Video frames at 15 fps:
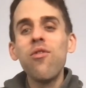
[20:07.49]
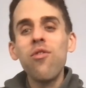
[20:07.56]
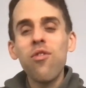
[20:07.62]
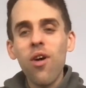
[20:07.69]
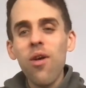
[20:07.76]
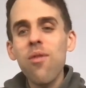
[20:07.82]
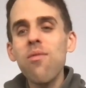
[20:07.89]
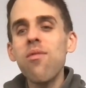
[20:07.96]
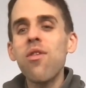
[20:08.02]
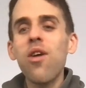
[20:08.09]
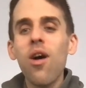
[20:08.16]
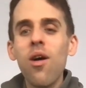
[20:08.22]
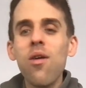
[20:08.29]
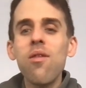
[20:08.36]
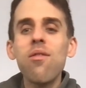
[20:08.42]
Don't
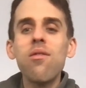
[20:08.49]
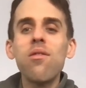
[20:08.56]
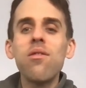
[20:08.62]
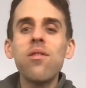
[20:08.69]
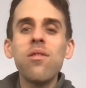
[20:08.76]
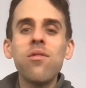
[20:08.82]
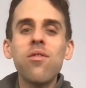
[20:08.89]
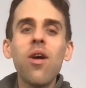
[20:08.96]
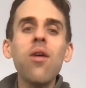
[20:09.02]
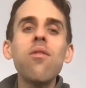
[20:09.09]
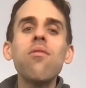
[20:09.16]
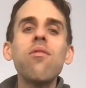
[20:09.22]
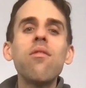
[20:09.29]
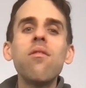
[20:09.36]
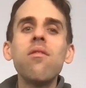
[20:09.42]
go
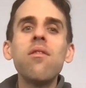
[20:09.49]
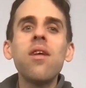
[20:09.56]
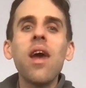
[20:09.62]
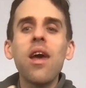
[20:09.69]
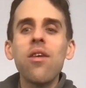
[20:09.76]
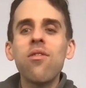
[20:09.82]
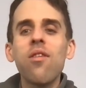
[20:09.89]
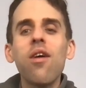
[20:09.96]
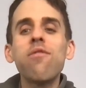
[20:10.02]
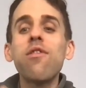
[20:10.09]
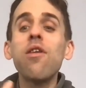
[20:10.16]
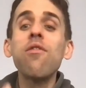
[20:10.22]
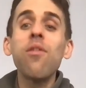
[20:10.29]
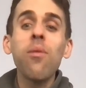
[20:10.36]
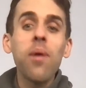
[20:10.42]
don't get yourself
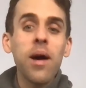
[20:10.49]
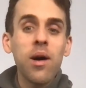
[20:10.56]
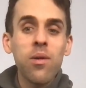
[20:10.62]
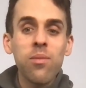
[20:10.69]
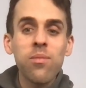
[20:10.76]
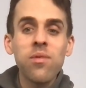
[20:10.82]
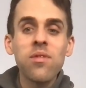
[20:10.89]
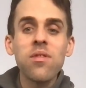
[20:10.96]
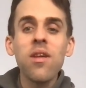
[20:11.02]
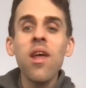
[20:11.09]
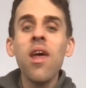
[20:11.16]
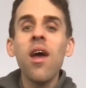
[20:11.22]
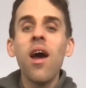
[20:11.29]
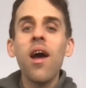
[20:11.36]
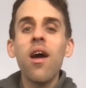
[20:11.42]
overwhelmed
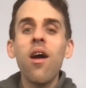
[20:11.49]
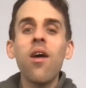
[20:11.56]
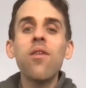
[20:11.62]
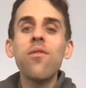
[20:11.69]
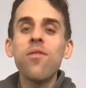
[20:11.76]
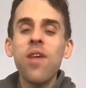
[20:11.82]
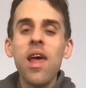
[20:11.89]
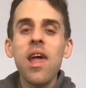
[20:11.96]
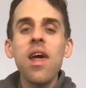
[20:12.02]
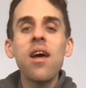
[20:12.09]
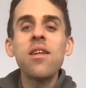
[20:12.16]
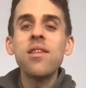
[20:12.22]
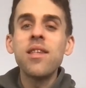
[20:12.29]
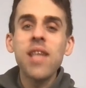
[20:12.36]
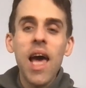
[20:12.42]
and kind of take it
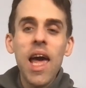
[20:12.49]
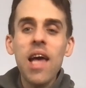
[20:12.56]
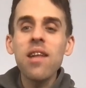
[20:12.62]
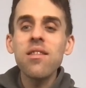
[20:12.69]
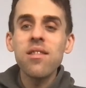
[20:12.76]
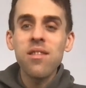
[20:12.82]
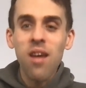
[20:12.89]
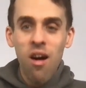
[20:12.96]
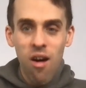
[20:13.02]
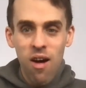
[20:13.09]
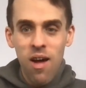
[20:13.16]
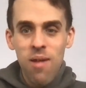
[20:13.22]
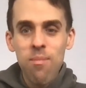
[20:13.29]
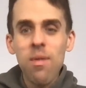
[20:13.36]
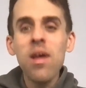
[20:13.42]
a day at a
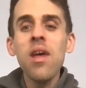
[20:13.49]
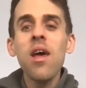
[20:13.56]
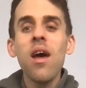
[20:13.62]
time